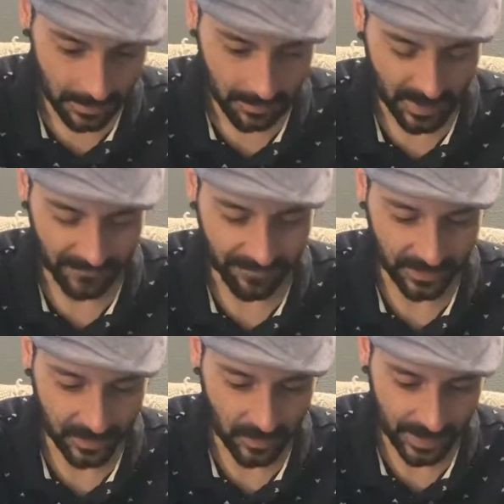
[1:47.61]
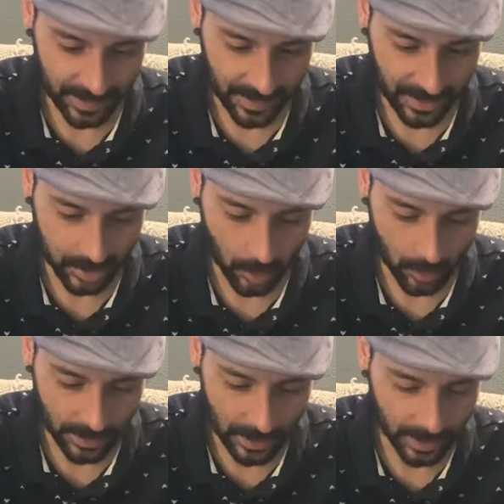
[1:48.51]
but I feel like you guys are
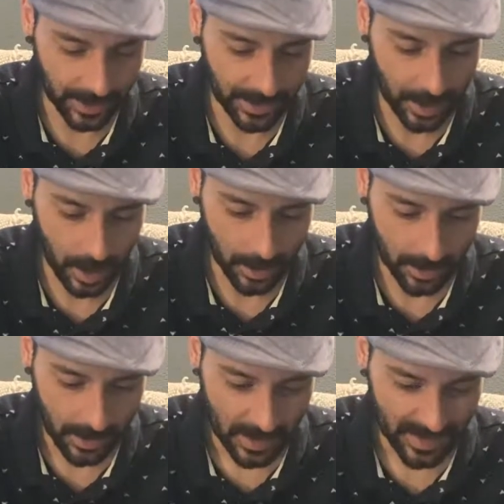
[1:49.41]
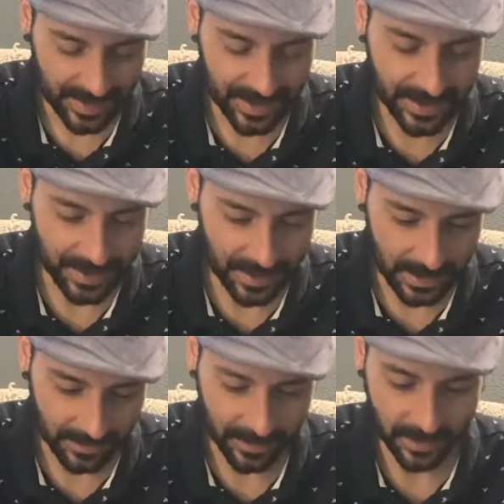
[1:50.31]
slowly going to start
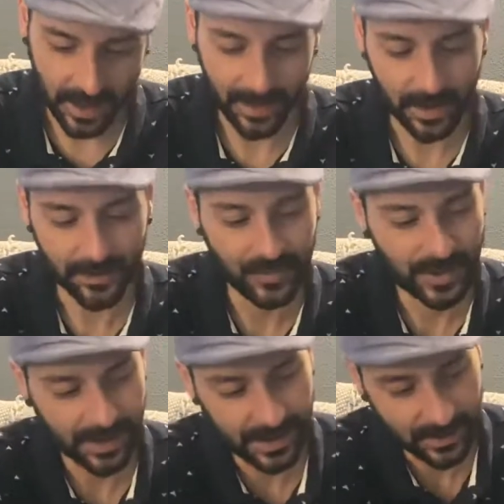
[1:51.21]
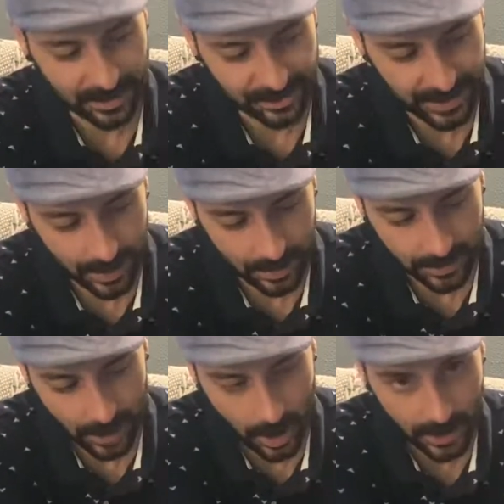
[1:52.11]
seeing the light. As you can see, like, she's all
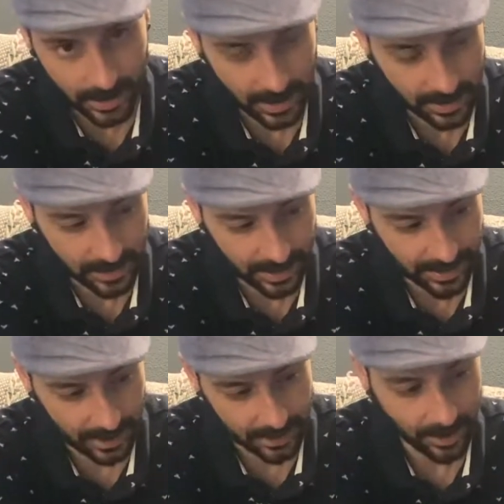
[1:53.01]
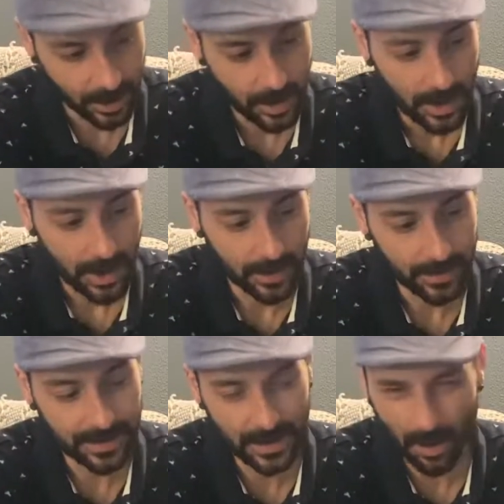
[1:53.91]
dark in the center, and you
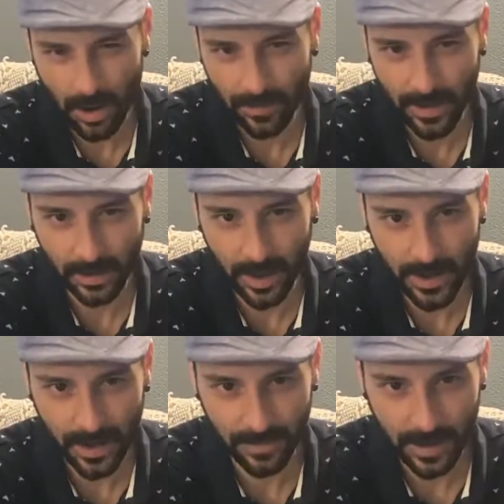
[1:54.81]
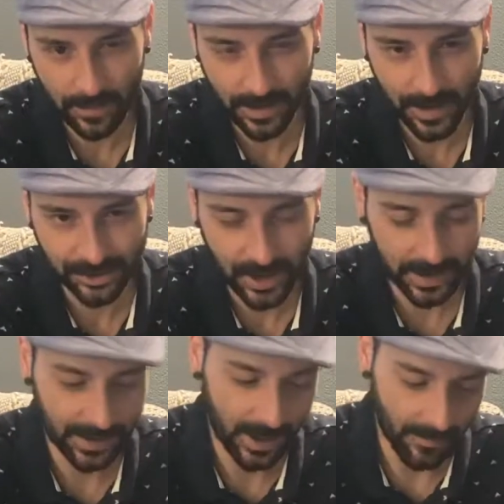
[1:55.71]
see all that light on the outside trying to come